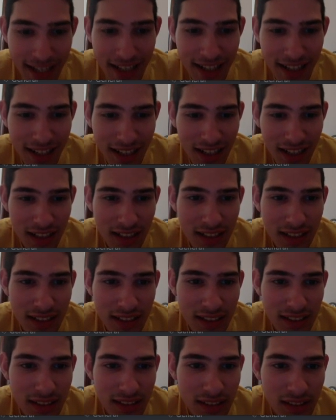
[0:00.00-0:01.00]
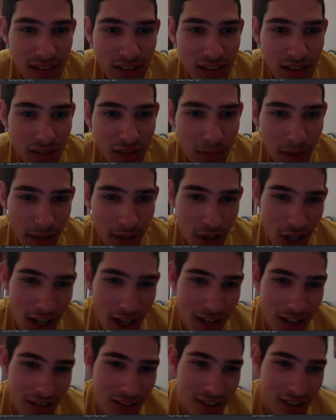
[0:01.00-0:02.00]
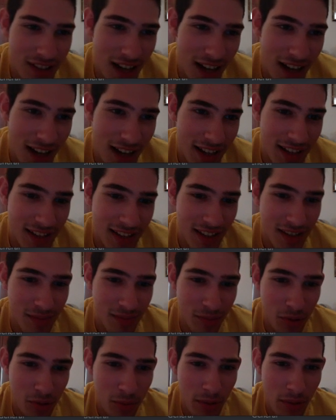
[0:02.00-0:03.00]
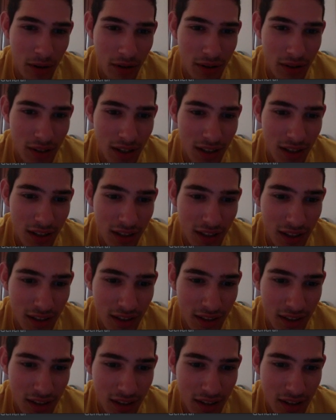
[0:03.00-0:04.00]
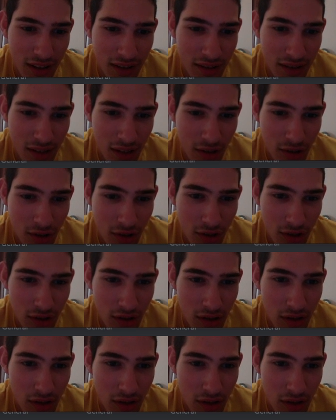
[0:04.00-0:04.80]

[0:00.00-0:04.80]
uh, my channel is dying, says Blueberry Daily. I think it is, actually.